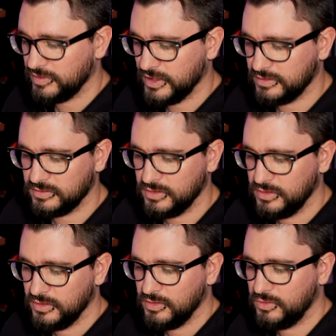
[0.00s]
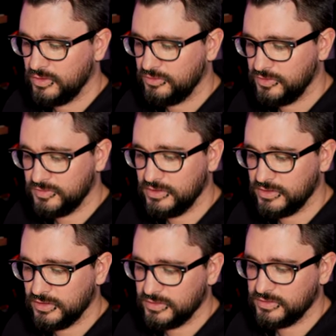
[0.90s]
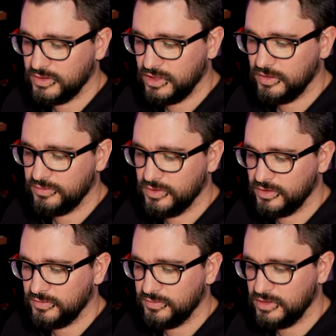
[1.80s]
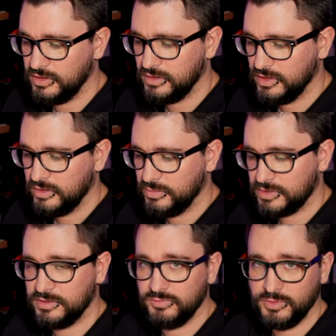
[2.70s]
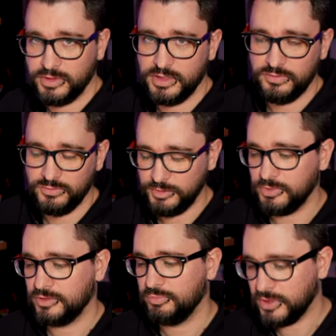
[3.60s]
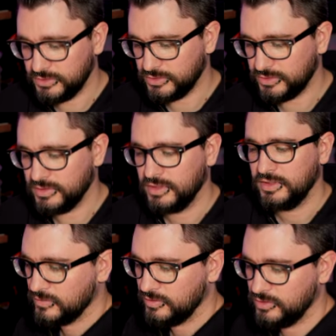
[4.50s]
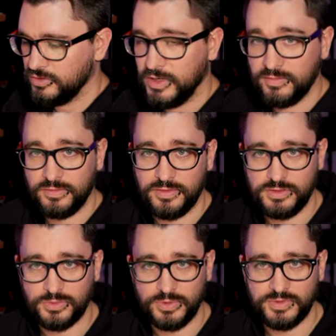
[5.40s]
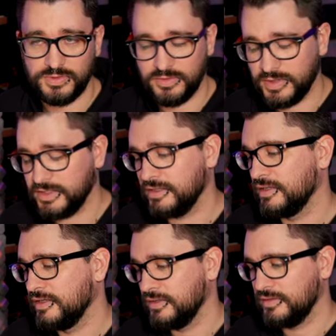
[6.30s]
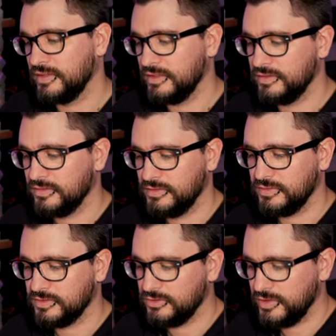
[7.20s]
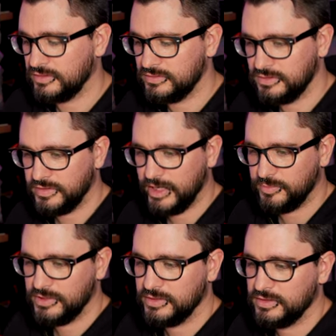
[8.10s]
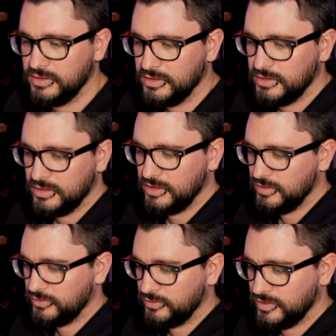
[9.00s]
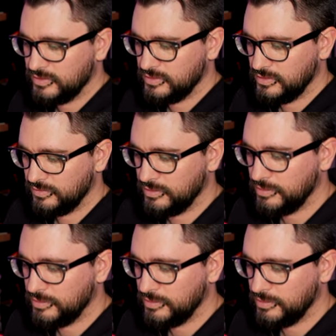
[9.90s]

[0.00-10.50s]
of that, or fifteen dollars off of the Mixing in Reaper bundle. If you don't have all these courses already, then there's a great deal happening uh, for the rest of the